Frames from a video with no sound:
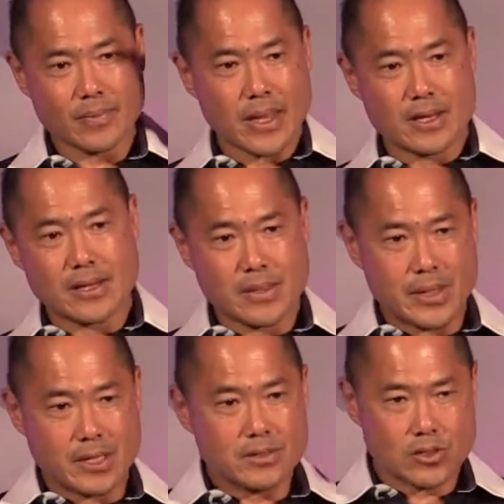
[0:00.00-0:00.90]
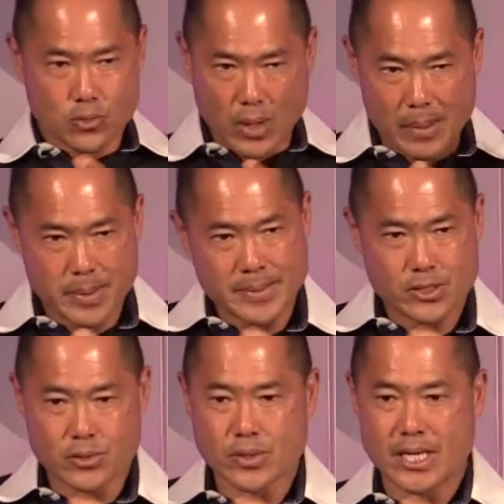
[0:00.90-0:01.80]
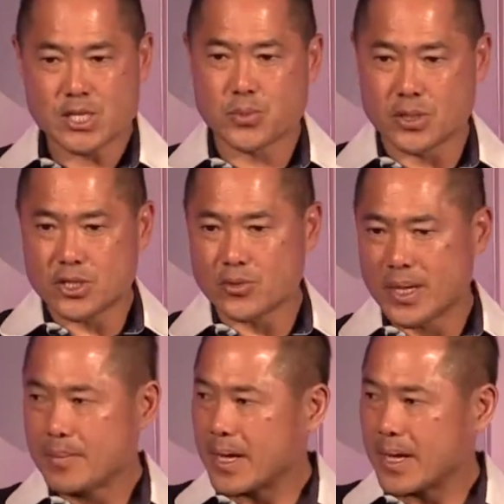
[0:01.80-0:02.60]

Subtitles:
in an email, drop them into a transport stream,